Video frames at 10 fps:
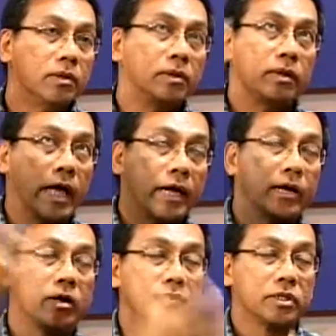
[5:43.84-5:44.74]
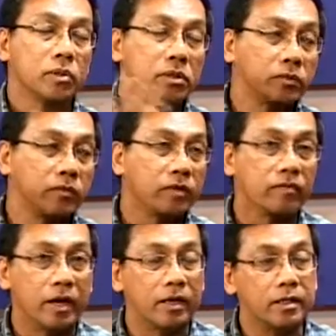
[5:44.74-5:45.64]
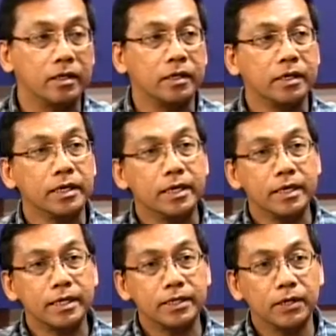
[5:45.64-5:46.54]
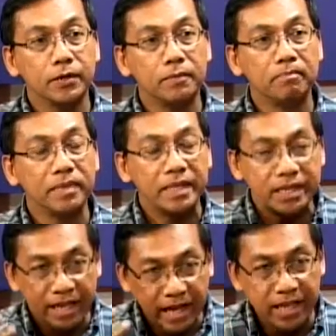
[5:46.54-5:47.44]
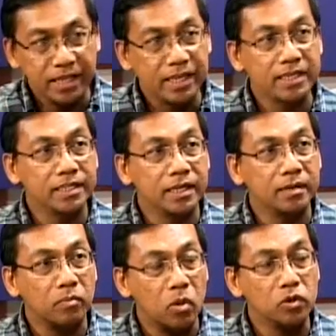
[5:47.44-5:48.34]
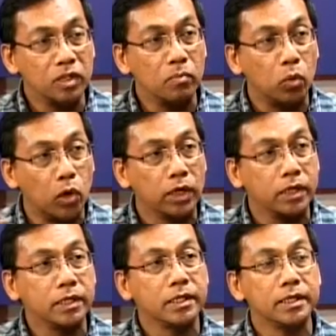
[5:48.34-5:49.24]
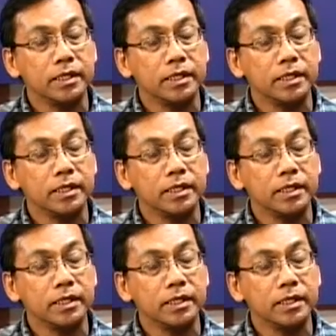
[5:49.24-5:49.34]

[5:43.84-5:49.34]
or hanging objects will swing violently. So 8 is the most important